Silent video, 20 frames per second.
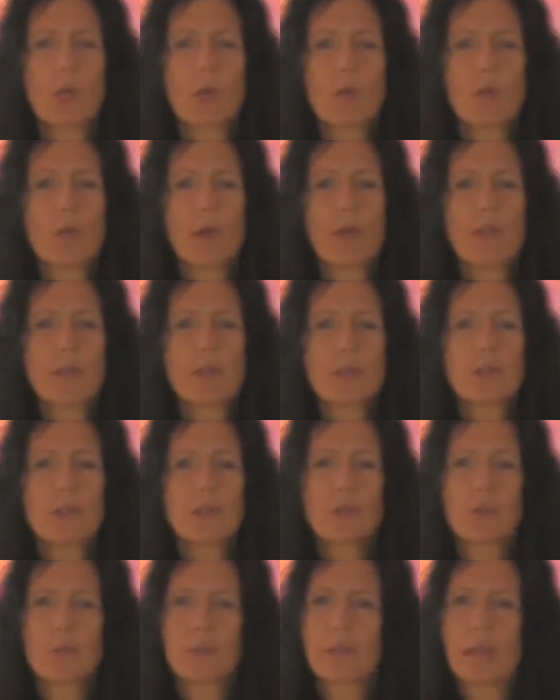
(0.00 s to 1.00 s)
whether
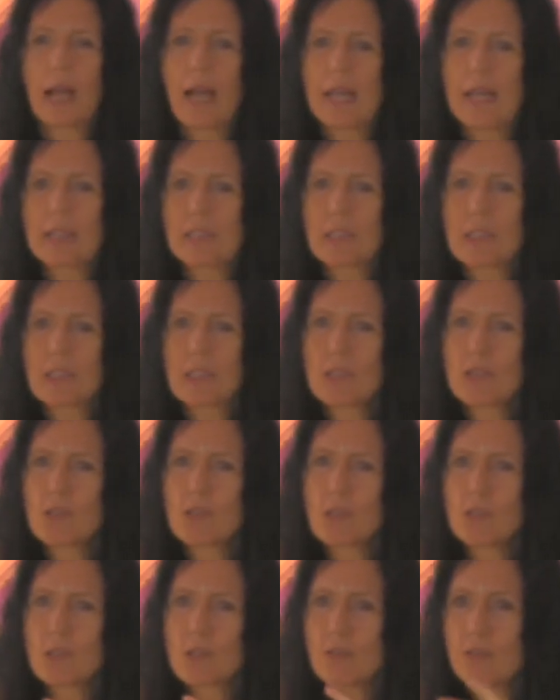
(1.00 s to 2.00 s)
you apply this
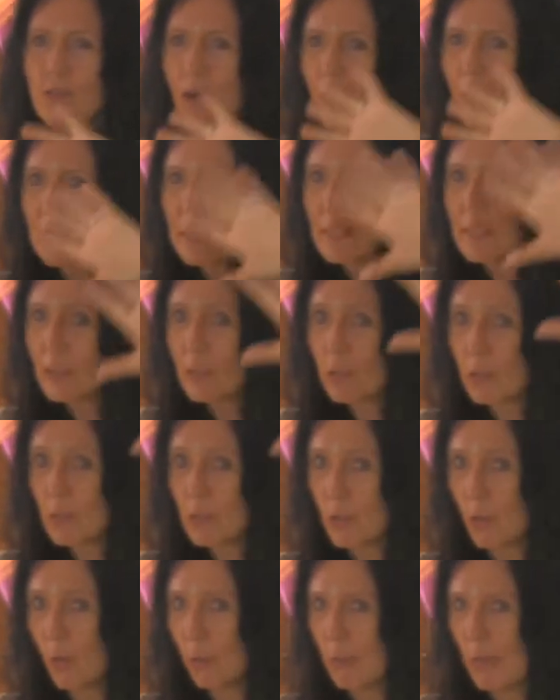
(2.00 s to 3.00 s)
to finding your
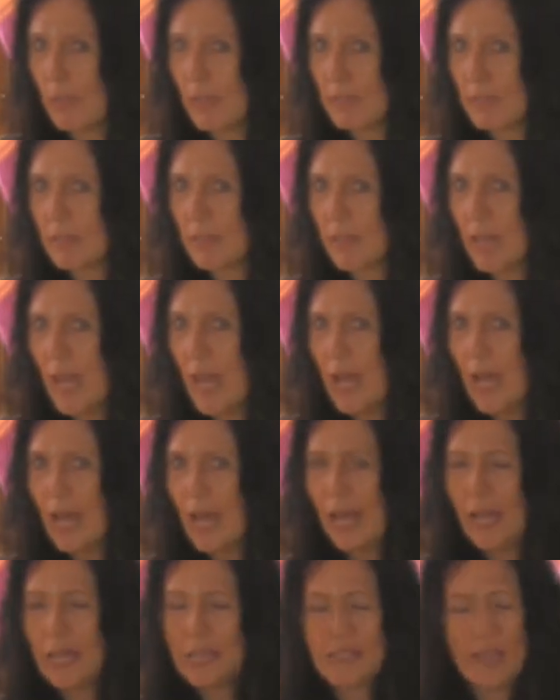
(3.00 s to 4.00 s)
soulmate
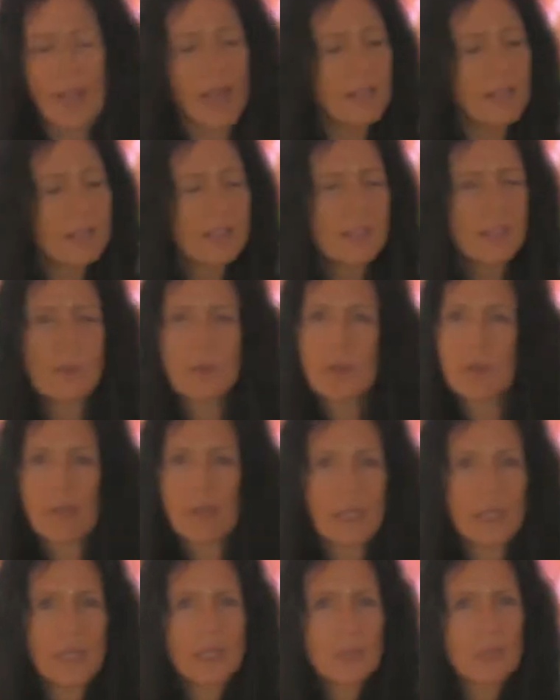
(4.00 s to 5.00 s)
and dancing with
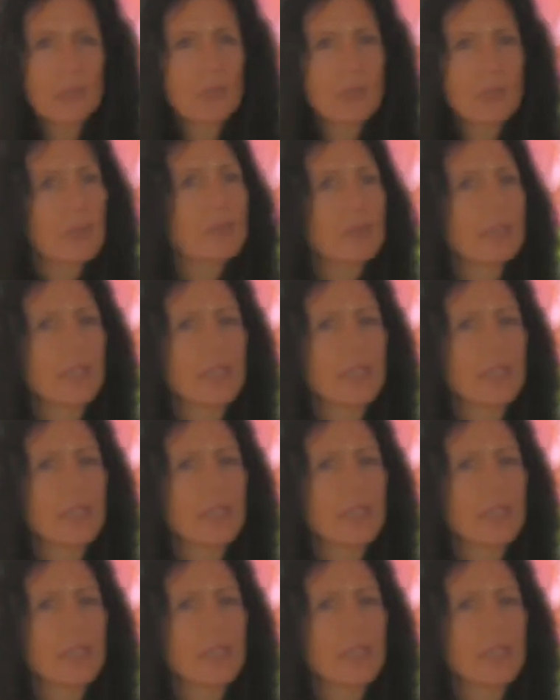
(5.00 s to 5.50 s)
angels on the